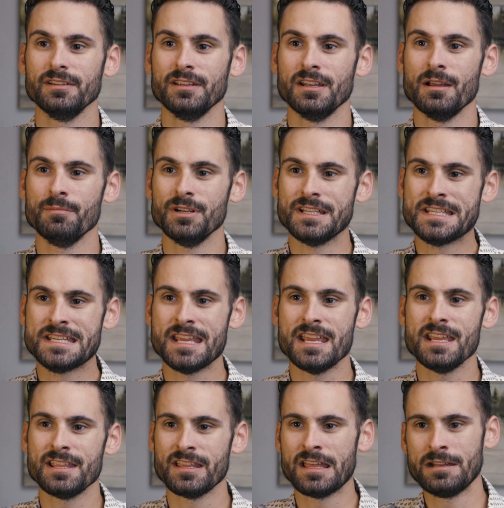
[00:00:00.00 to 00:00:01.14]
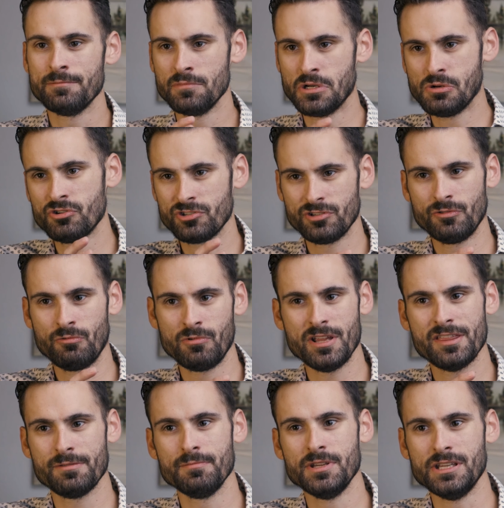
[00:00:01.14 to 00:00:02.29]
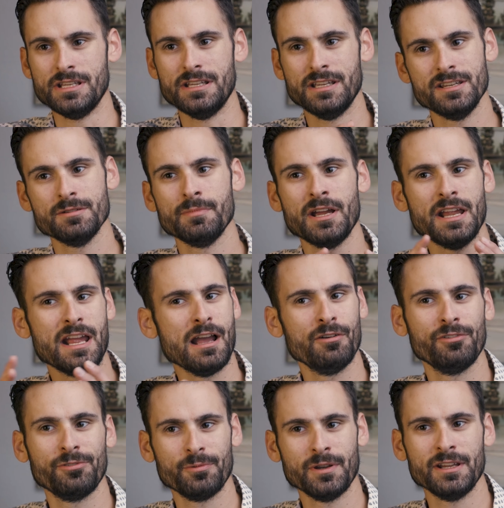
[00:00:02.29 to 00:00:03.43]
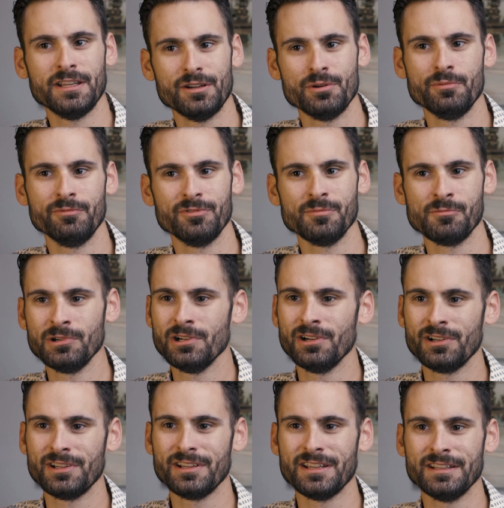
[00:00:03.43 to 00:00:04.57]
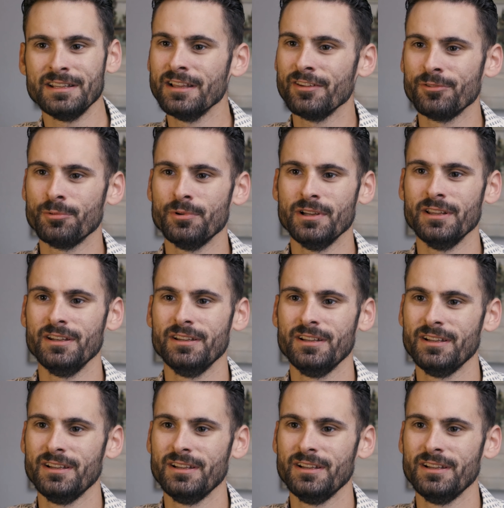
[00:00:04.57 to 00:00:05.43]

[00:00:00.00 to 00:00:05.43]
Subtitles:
And I'm going to take that emotion with me into my house when I get home from work. And guess what?